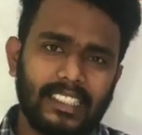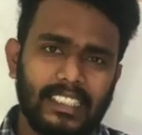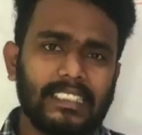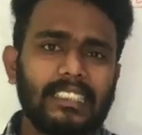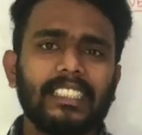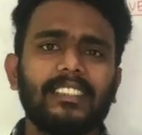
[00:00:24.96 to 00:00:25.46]

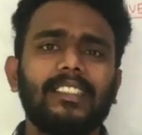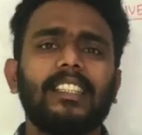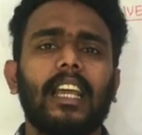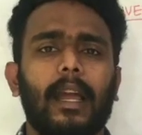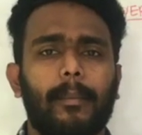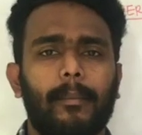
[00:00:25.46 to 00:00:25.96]

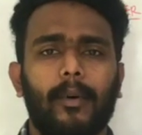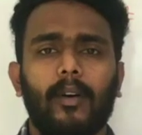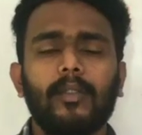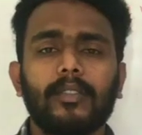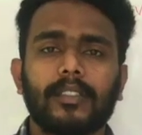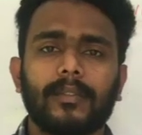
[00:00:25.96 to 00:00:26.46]
discussed
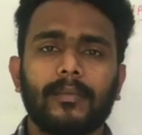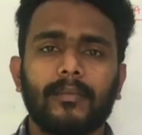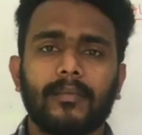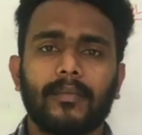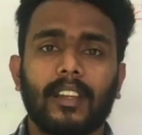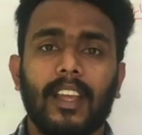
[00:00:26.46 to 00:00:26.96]
about
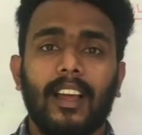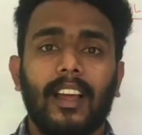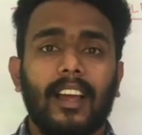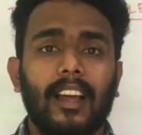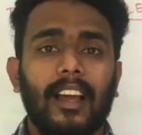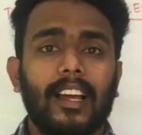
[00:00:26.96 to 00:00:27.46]

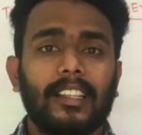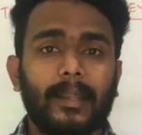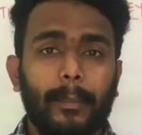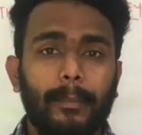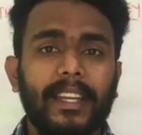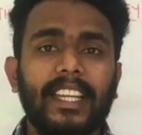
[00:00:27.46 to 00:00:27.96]

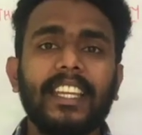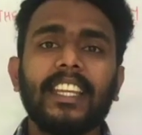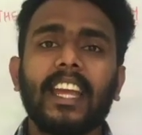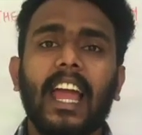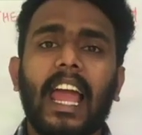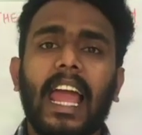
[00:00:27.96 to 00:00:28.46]
the
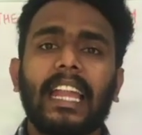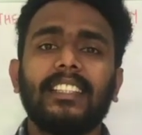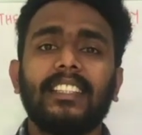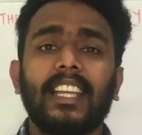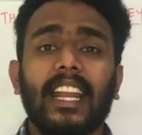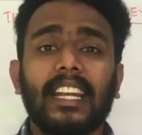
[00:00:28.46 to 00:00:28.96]
beginning
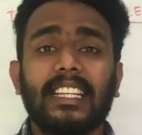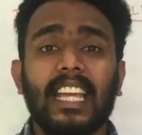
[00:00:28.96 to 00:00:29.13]
and the